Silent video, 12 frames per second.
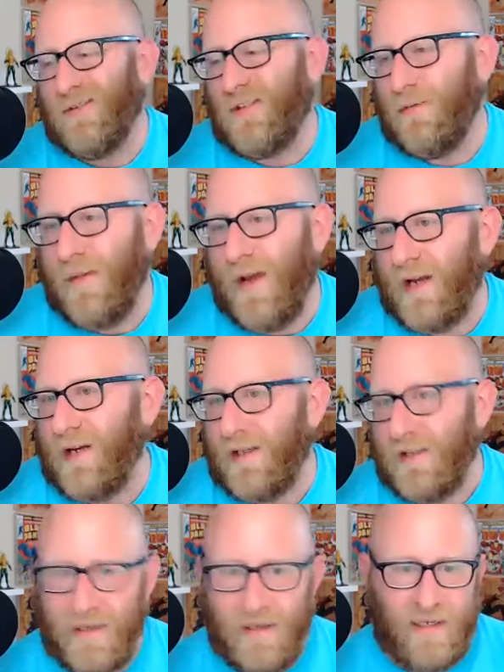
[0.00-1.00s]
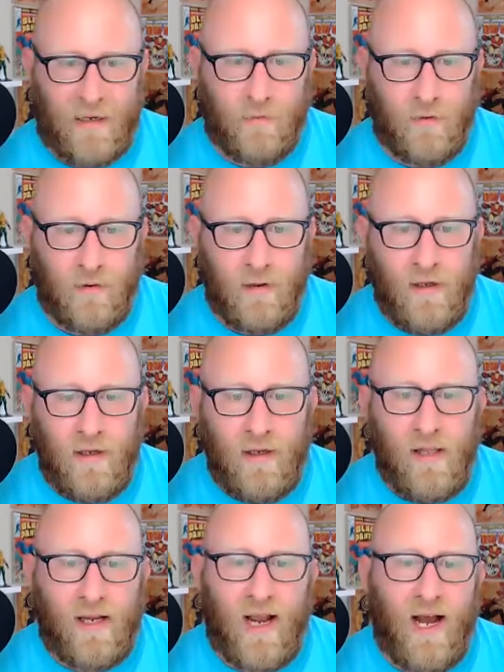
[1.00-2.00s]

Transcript: use command as an example. Like